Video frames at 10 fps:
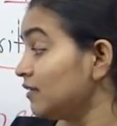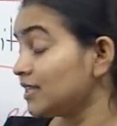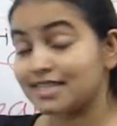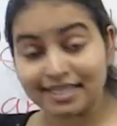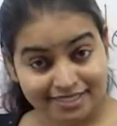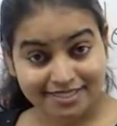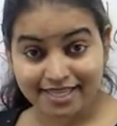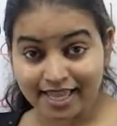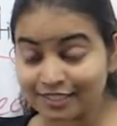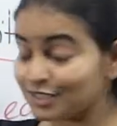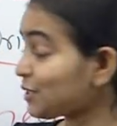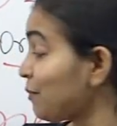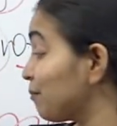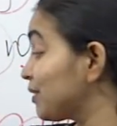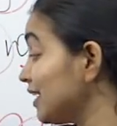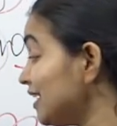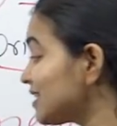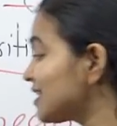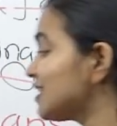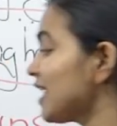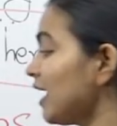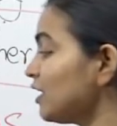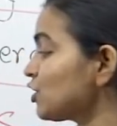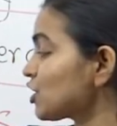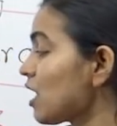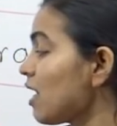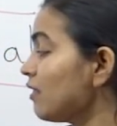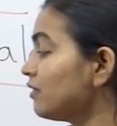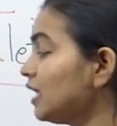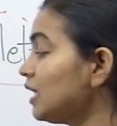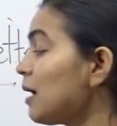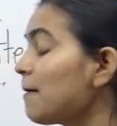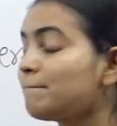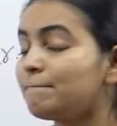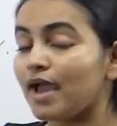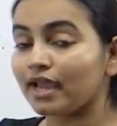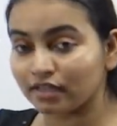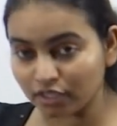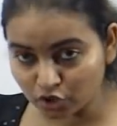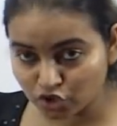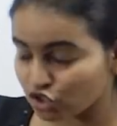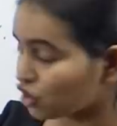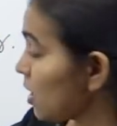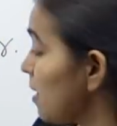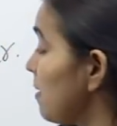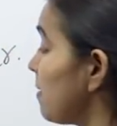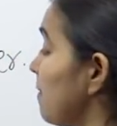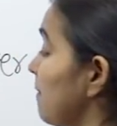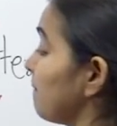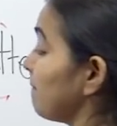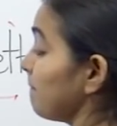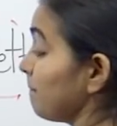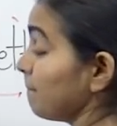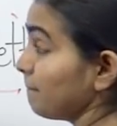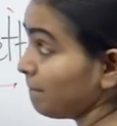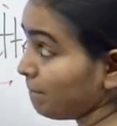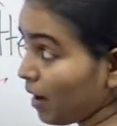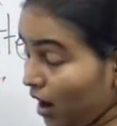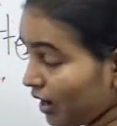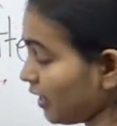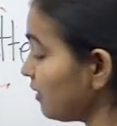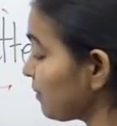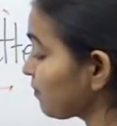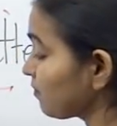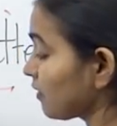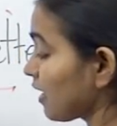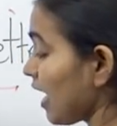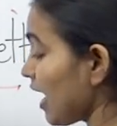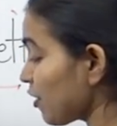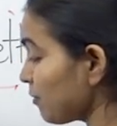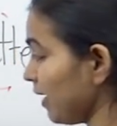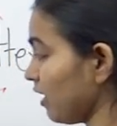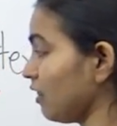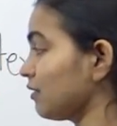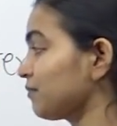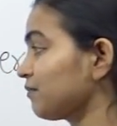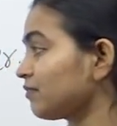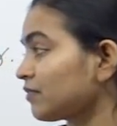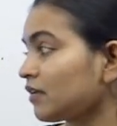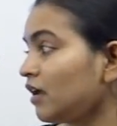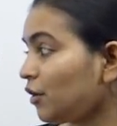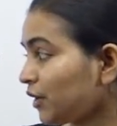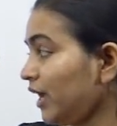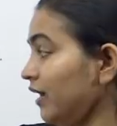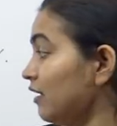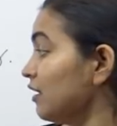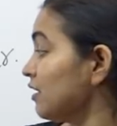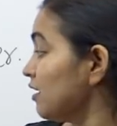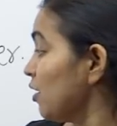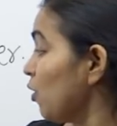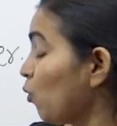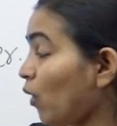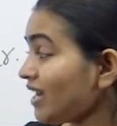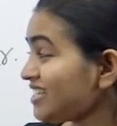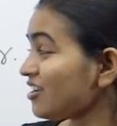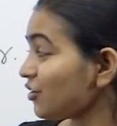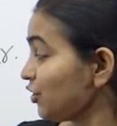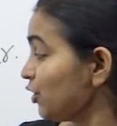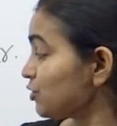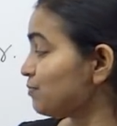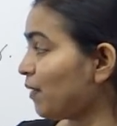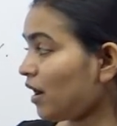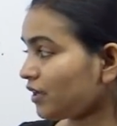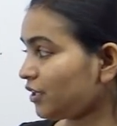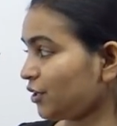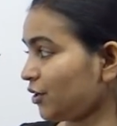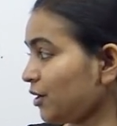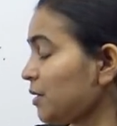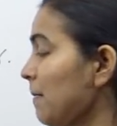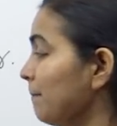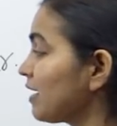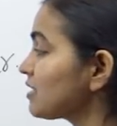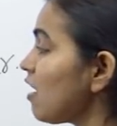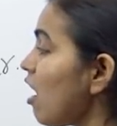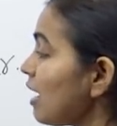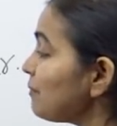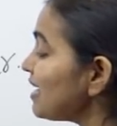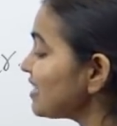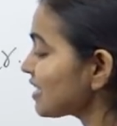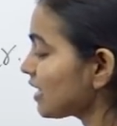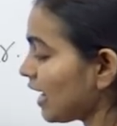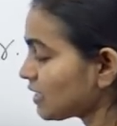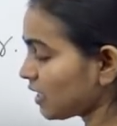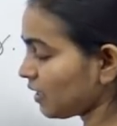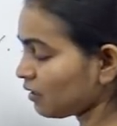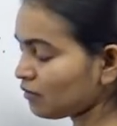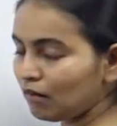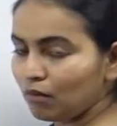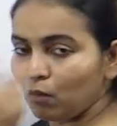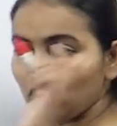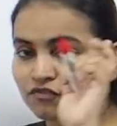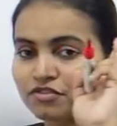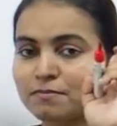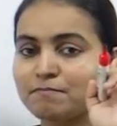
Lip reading: The sentence says, please send the package by airmail. Okay, why did I use by here? Because I'm indicating one of the